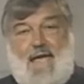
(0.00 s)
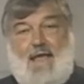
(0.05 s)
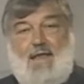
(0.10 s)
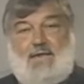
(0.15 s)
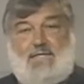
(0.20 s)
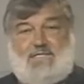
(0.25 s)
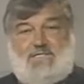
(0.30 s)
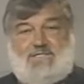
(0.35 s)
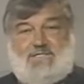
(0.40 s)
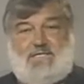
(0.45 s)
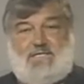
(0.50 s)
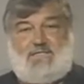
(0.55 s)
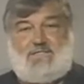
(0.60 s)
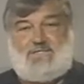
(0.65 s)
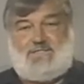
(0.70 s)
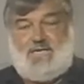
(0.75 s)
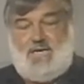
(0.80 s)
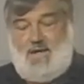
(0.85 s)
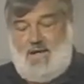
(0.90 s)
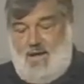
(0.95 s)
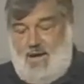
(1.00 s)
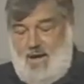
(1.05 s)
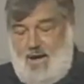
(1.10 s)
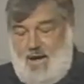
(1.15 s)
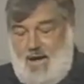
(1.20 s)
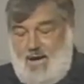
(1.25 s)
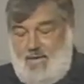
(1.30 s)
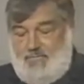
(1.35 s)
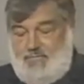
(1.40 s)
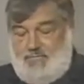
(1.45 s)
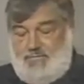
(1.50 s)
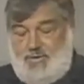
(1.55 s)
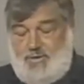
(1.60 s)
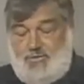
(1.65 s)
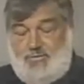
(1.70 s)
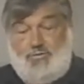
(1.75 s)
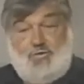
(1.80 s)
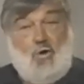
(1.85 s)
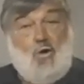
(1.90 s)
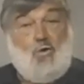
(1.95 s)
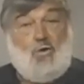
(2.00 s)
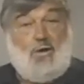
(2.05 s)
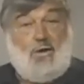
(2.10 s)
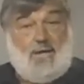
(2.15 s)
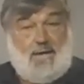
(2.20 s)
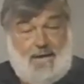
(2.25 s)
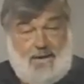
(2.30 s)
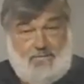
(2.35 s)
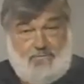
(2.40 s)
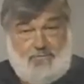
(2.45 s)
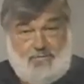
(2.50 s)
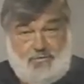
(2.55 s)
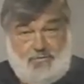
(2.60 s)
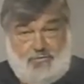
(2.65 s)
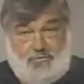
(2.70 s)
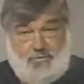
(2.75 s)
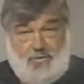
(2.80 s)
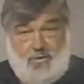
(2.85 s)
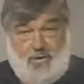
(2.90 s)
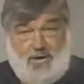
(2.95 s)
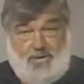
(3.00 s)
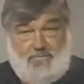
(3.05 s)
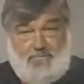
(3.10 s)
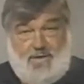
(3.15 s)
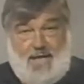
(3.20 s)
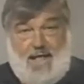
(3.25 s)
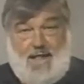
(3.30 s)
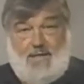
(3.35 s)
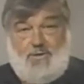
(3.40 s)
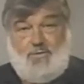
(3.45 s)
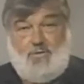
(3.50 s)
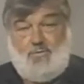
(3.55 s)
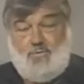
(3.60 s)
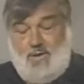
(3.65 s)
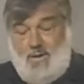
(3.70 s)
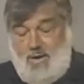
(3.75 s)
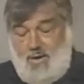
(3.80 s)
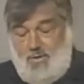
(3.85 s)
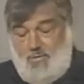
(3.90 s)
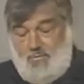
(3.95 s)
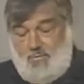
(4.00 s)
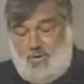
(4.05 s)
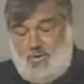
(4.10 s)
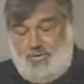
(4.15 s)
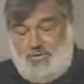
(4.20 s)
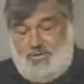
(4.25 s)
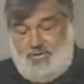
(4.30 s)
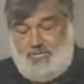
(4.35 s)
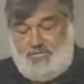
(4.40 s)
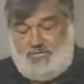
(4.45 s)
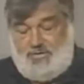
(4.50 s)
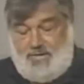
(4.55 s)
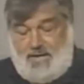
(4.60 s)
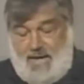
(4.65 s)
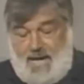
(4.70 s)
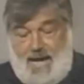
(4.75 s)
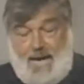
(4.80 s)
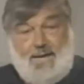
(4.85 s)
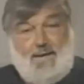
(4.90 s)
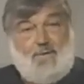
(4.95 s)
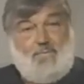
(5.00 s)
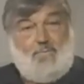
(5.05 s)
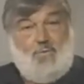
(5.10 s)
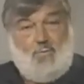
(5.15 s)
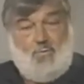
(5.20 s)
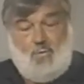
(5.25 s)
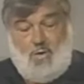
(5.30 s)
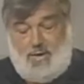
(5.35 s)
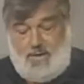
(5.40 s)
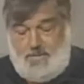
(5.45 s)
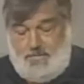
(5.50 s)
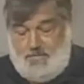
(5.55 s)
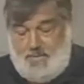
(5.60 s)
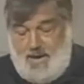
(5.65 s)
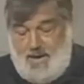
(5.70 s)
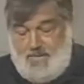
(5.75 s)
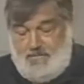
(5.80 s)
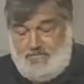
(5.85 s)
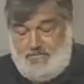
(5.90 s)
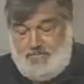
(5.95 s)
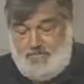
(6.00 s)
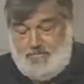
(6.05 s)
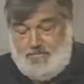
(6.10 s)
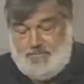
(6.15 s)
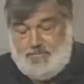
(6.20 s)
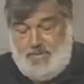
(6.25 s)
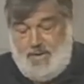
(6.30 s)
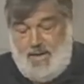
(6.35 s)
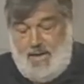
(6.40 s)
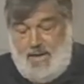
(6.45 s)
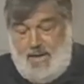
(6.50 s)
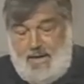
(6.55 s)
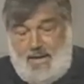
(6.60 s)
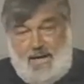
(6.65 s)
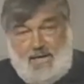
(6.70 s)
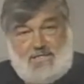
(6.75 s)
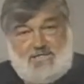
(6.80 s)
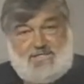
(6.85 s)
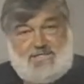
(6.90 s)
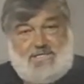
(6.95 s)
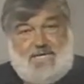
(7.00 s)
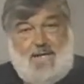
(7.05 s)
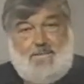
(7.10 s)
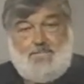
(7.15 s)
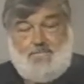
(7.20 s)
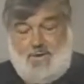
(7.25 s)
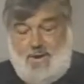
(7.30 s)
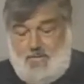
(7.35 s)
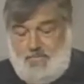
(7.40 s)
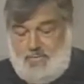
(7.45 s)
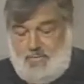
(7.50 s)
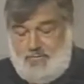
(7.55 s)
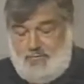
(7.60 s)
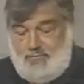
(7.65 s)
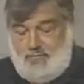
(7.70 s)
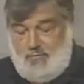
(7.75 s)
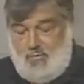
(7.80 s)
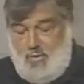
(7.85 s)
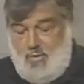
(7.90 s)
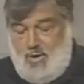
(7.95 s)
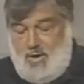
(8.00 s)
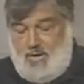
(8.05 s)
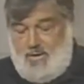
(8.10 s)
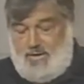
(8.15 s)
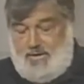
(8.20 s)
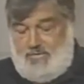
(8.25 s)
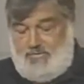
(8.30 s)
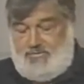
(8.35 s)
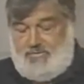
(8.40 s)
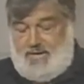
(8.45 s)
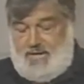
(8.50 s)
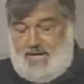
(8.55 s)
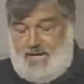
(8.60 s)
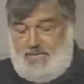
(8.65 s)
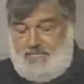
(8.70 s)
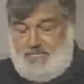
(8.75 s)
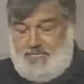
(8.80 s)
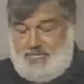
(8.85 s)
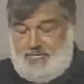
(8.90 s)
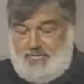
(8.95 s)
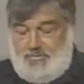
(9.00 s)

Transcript: analysis of the total inventory value, which is in item 1 above. Step number 4 is the